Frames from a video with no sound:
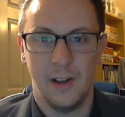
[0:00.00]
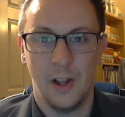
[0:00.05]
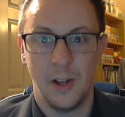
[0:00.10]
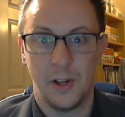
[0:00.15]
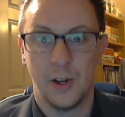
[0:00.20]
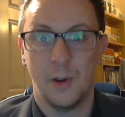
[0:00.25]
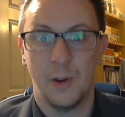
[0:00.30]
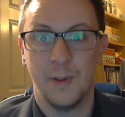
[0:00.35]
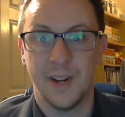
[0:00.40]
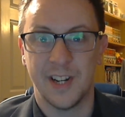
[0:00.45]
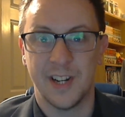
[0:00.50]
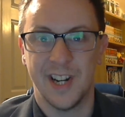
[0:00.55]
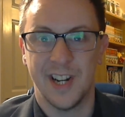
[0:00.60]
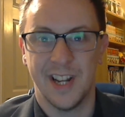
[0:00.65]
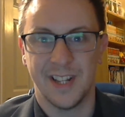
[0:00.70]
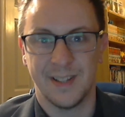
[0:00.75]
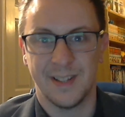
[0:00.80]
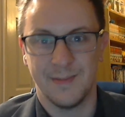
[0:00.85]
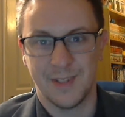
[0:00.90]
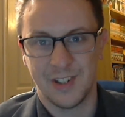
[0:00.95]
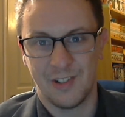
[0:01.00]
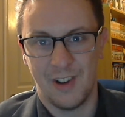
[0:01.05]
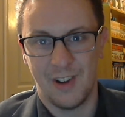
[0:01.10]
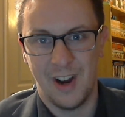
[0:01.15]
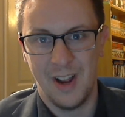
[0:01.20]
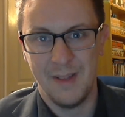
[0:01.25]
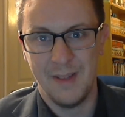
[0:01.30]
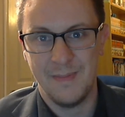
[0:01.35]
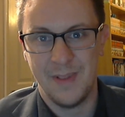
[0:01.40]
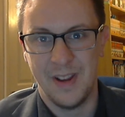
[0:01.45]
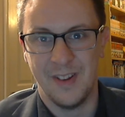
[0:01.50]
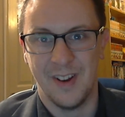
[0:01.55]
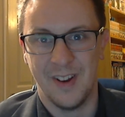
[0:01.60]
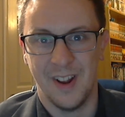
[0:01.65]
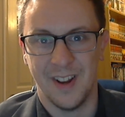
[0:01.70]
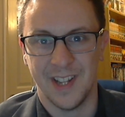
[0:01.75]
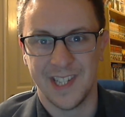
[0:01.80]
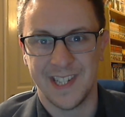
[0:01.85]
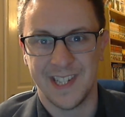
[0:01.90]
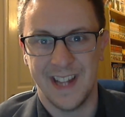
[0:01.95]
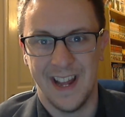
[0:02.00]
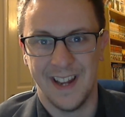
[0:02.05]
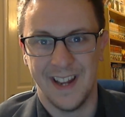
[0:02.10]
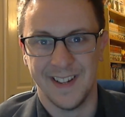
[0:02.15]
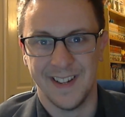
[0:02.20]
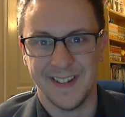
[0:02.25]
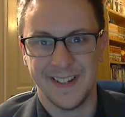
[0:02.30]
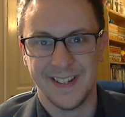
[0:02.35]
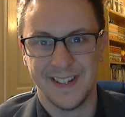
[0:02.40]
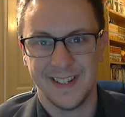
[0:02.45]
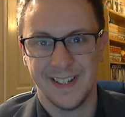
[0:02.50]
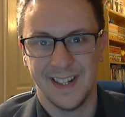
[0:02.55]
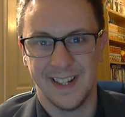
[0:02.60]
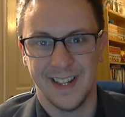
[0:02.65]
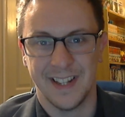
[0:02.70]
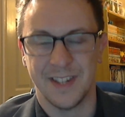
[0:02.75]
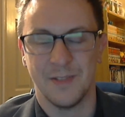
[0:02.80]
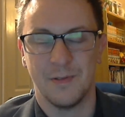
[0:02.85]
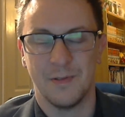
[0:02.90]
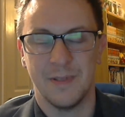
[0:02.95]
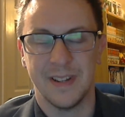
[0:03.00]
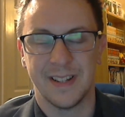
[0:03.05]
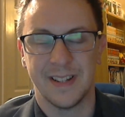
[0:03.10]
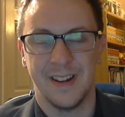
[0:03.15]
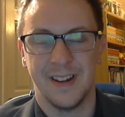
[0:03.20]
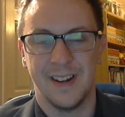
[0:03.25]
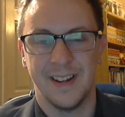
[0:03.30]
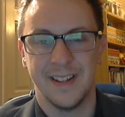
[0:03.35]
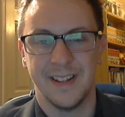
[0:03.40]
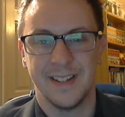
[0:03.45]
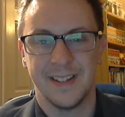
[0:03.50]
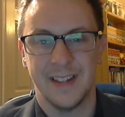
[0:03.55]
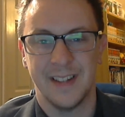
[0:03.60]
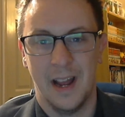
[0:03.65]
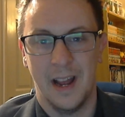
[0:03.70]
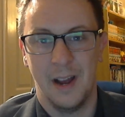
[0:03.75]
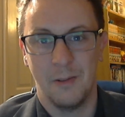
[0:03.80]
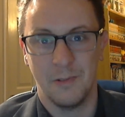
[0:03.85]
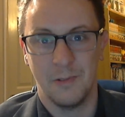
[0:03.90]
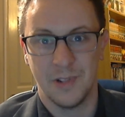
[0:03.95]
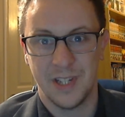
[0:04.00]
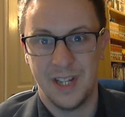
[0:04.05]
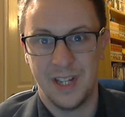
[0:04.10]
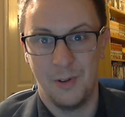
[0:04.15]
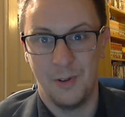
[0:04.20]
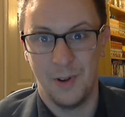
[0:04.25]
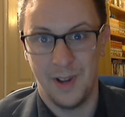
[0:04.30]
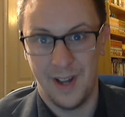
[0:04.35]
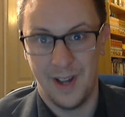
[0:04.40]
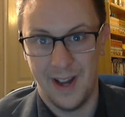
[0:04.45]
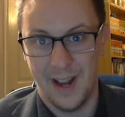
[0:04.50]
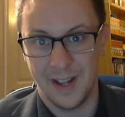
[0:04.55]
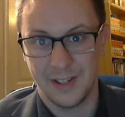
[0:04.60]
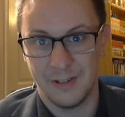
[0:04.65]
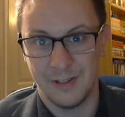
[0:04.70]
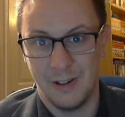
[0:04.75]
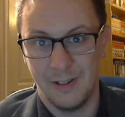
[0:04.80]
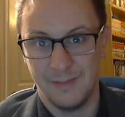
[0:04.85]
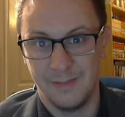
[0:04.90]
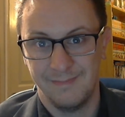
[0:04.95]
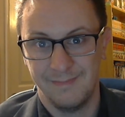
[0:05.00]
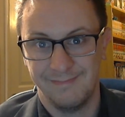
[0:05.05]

Like, comment, share, subscribe. You know the standard. As always, guys, I will see you on the next